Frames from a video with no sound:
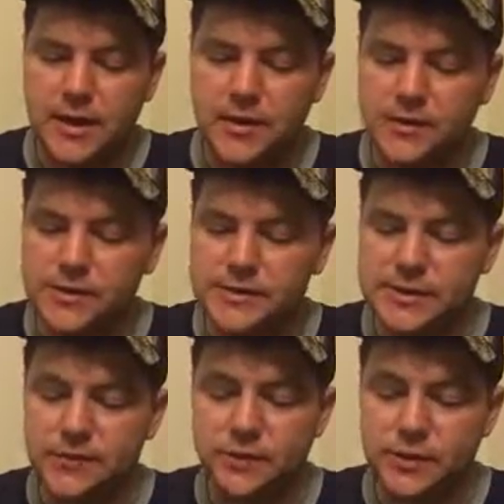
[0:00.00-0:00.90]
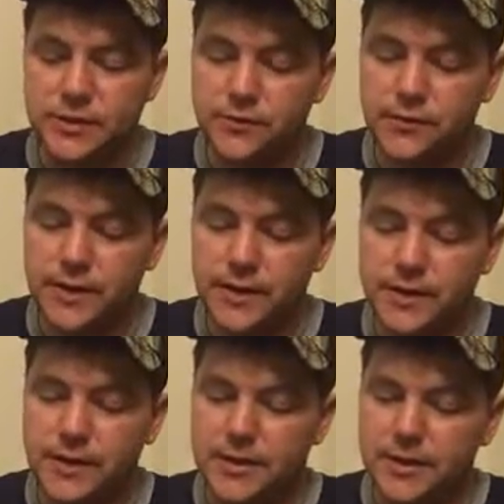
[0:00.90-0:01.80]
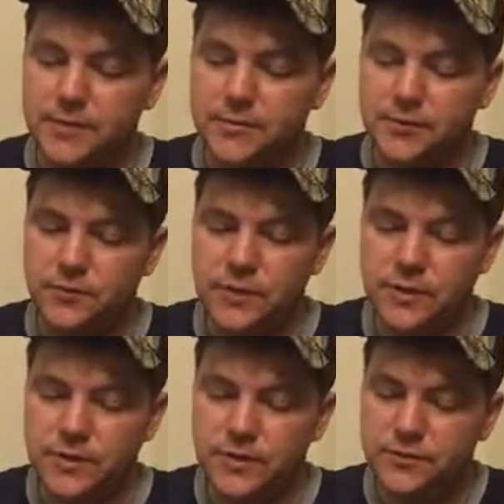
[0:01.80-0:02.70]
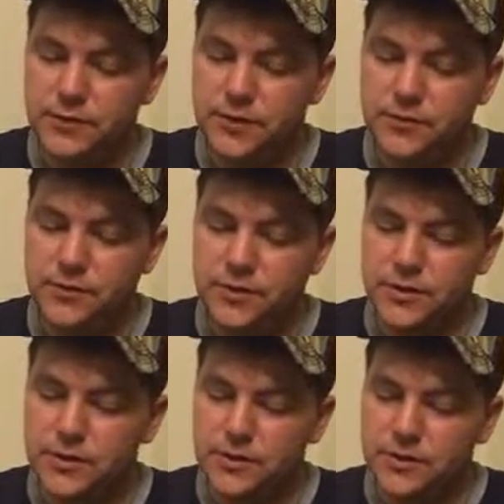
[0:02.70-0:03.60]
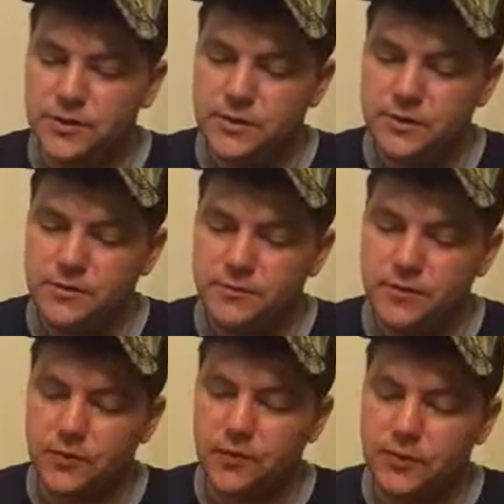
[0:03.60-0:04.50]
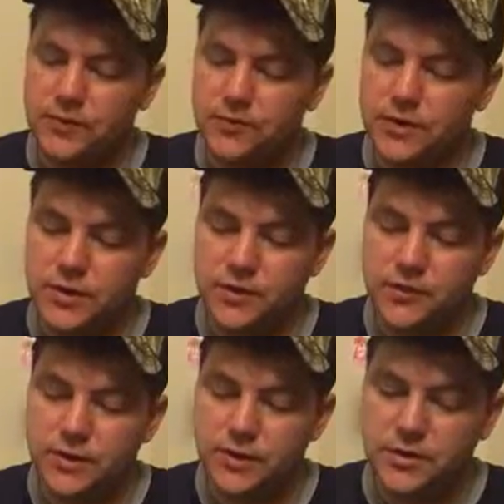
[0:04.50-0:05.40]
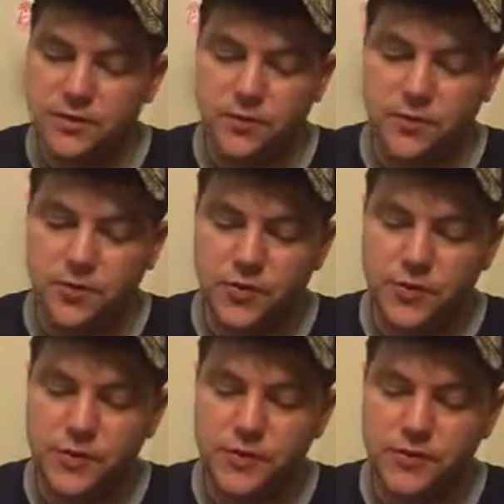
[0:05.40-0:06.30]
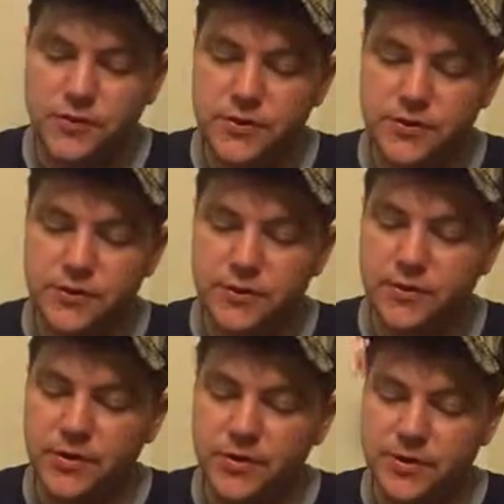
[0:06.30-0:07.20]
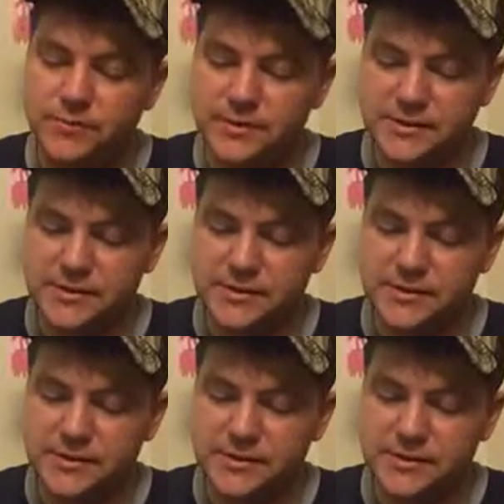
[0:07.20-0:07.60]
And you can say what you like, but what do you know? But what you know, no more than you do a boating, Mr.